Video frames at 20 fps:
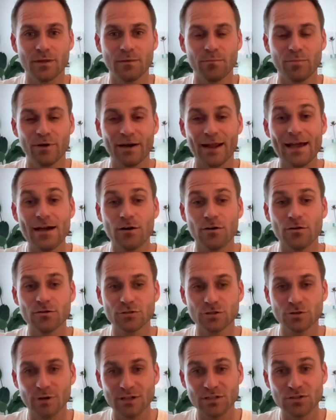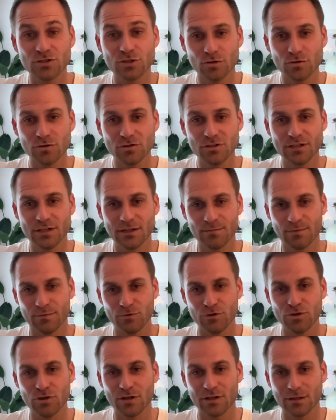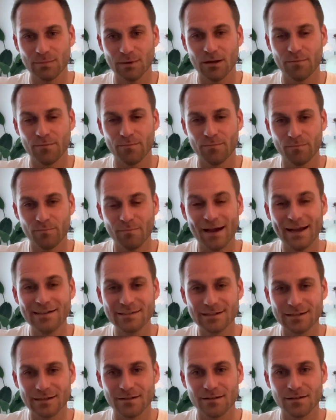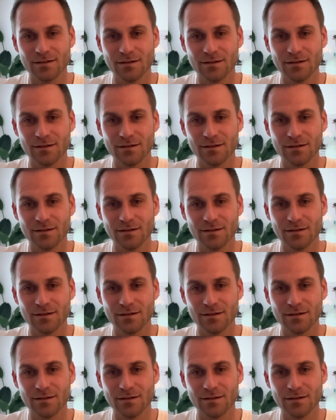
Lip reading: Yeah, but I also associated when we talked about mindset,